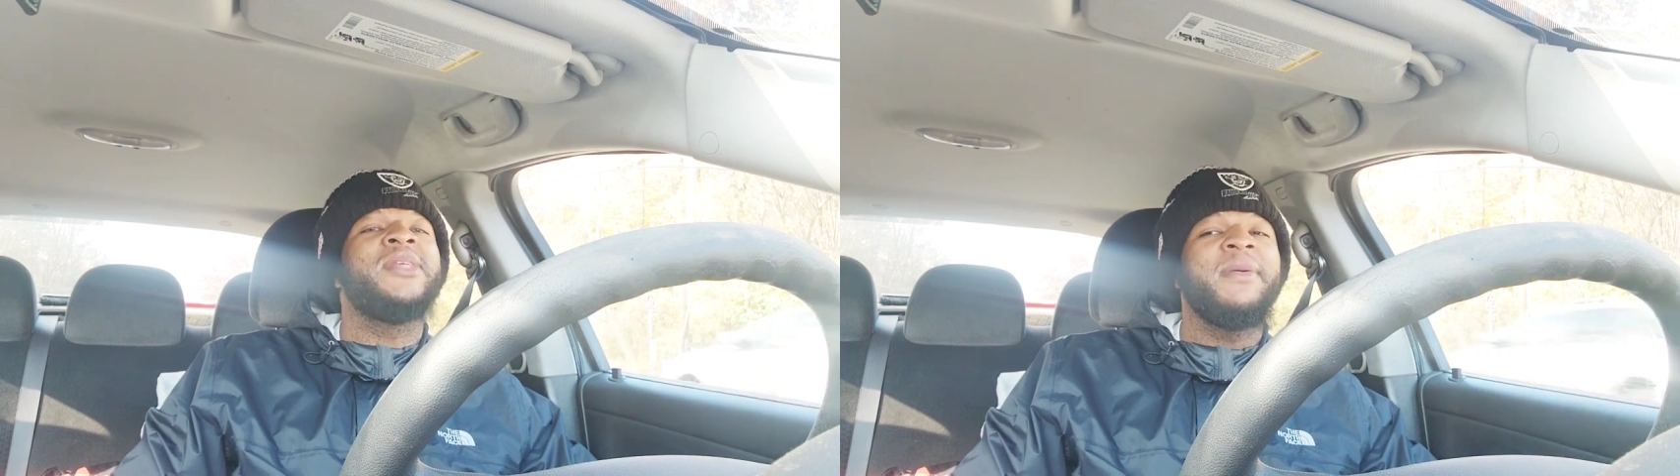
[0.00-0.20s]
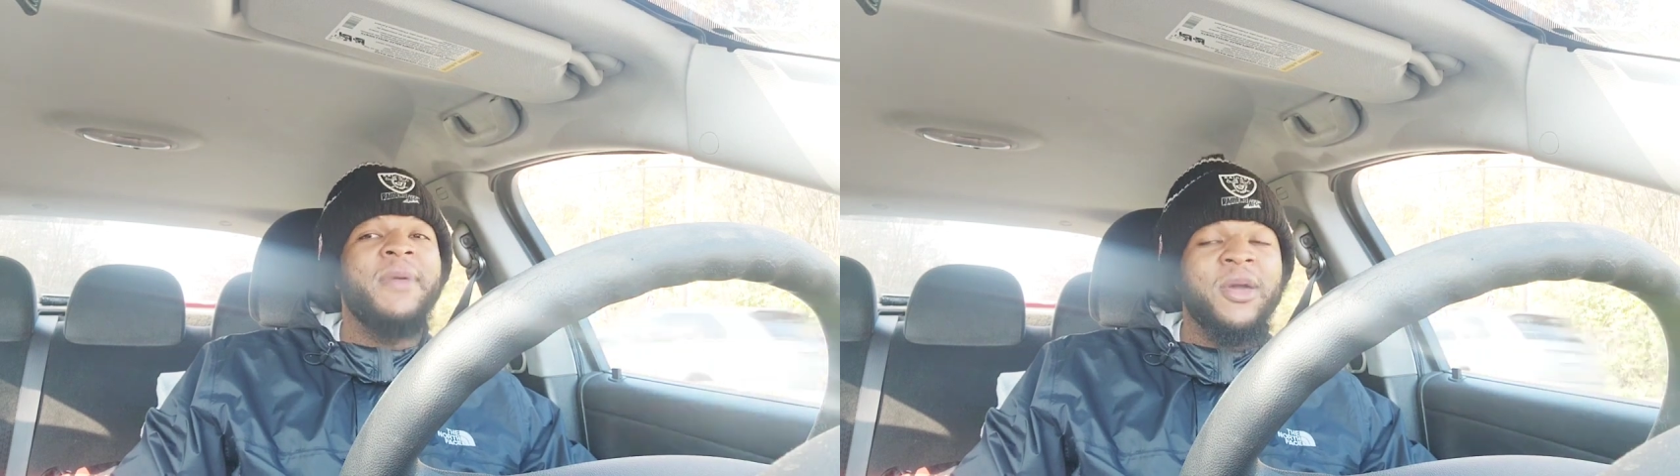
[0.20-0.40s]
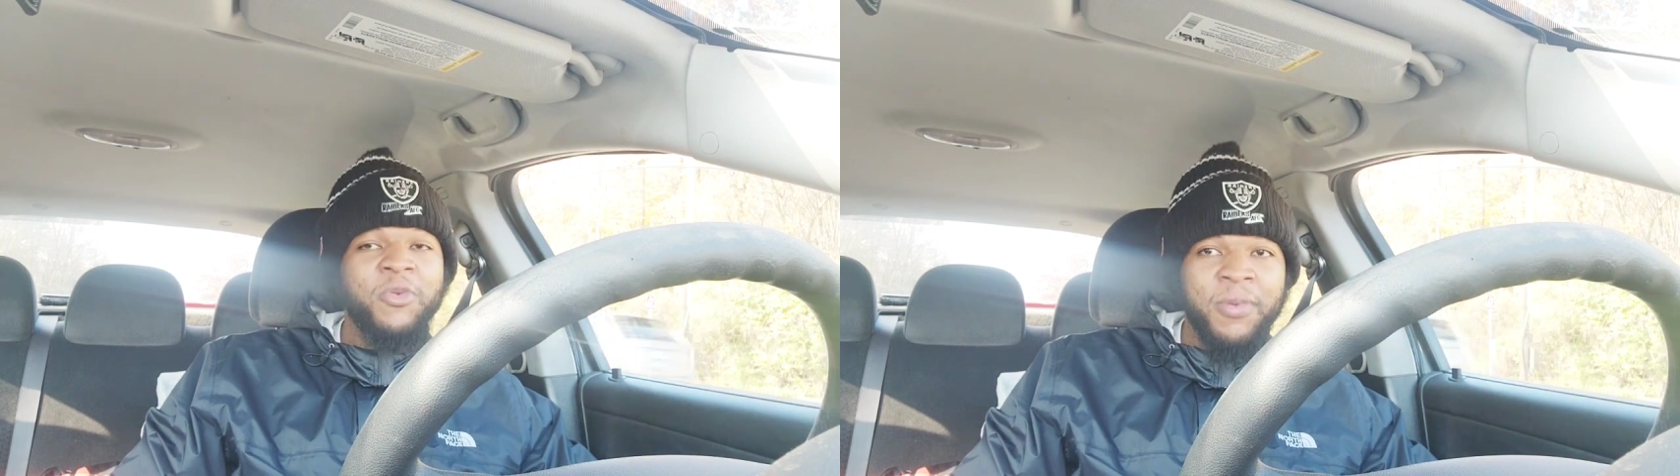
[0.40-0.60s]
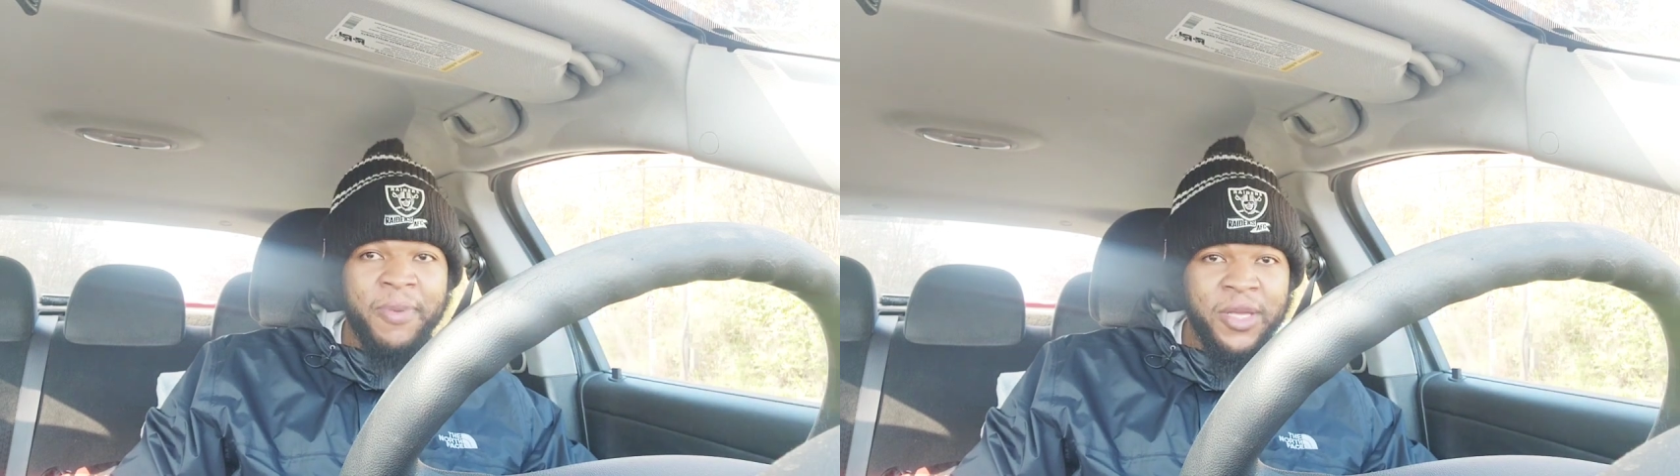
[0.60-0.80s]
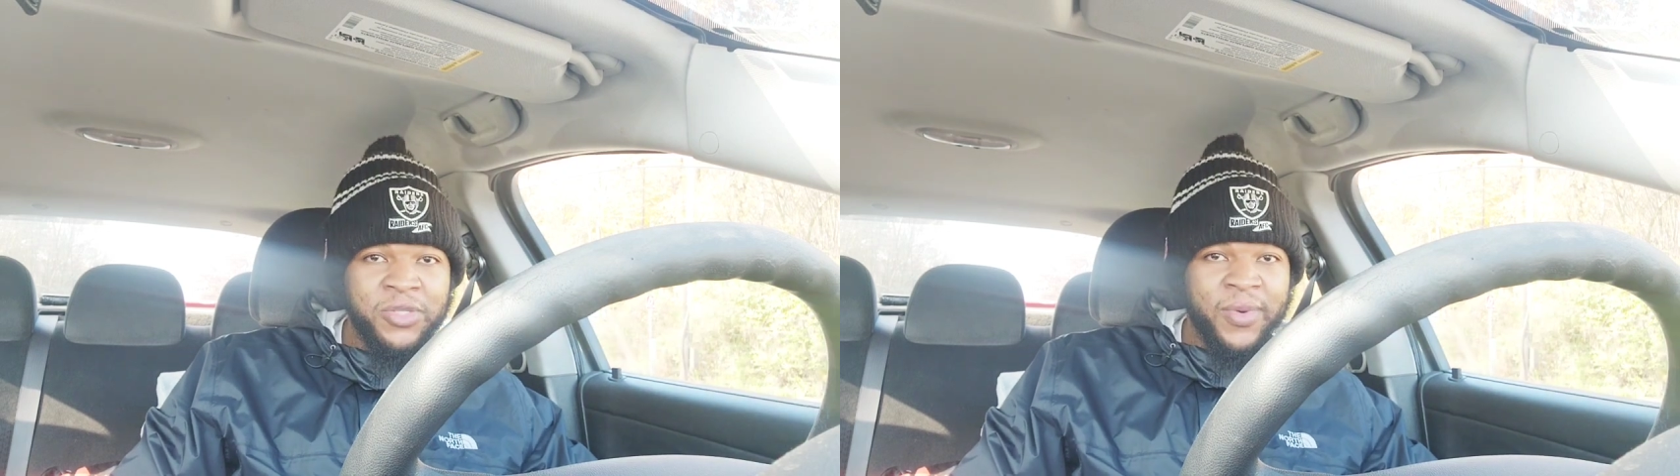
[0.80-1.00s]
Seckbach who
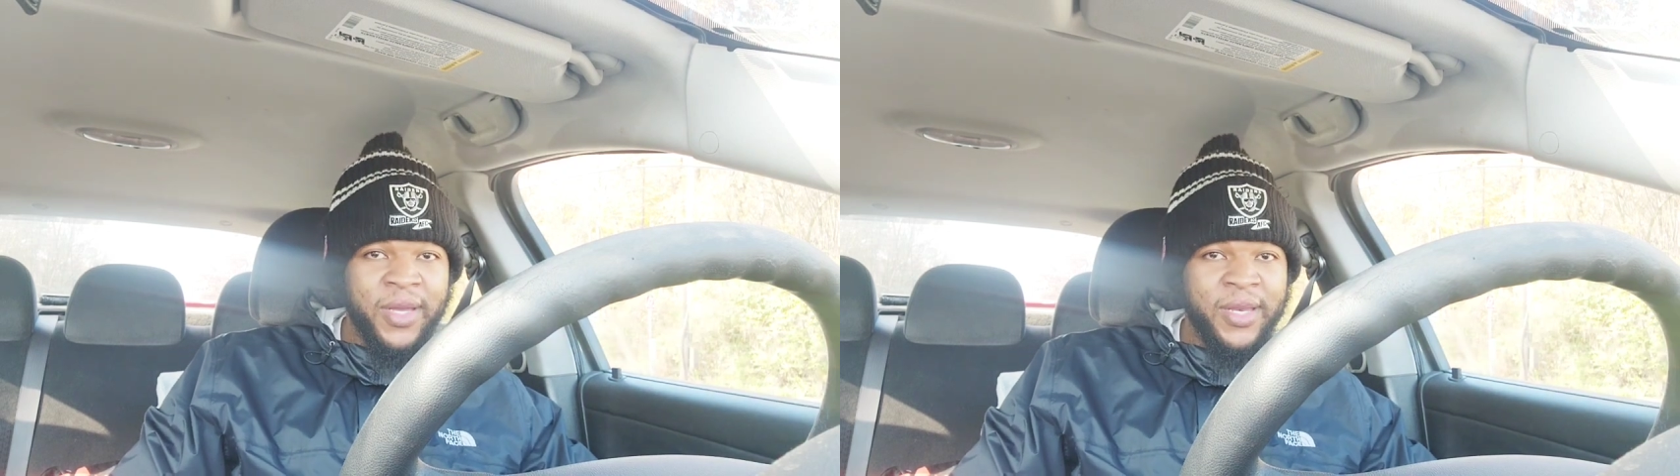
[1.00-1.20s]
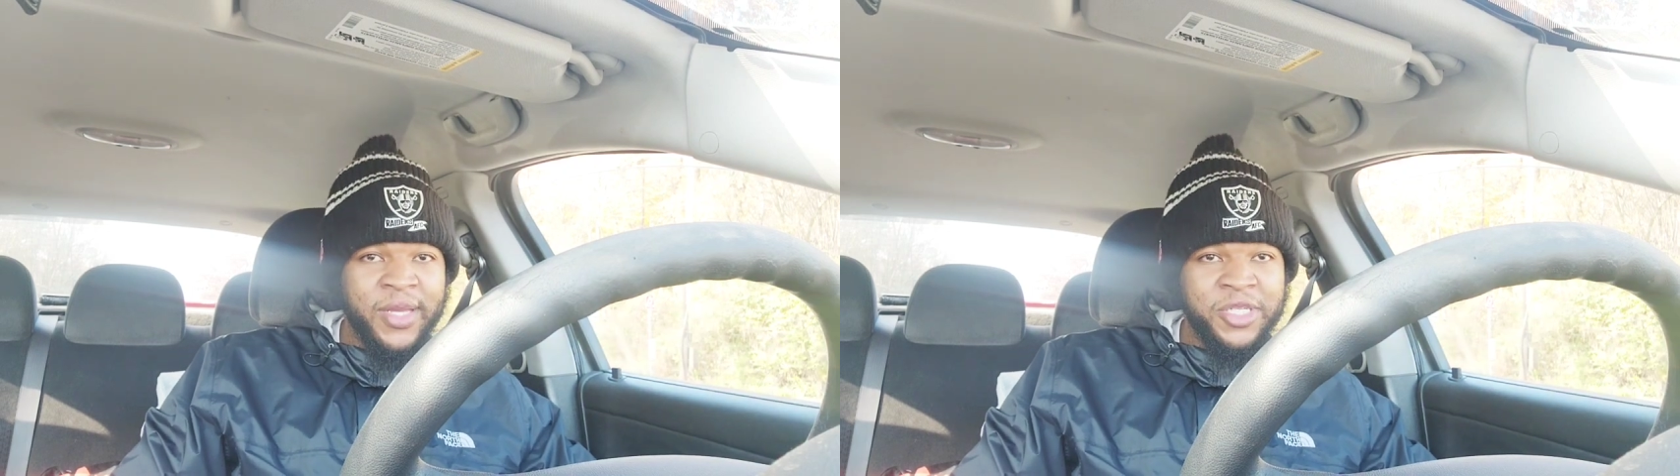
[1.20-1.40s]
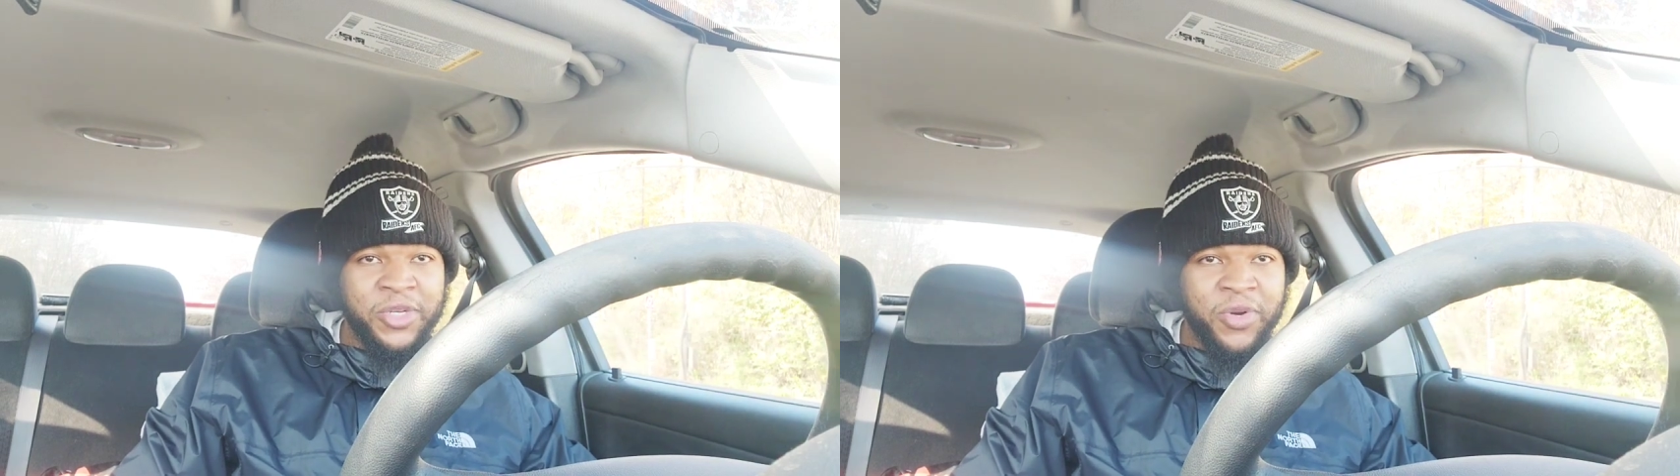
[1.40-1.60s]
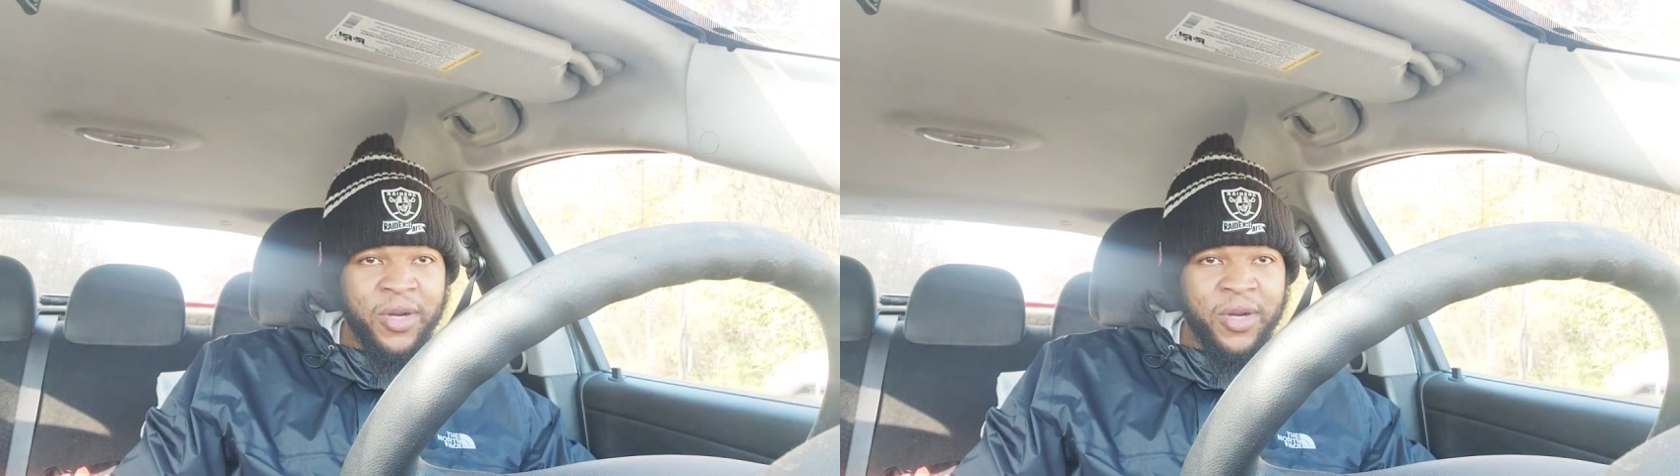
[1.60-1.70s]
perpetuating that shit,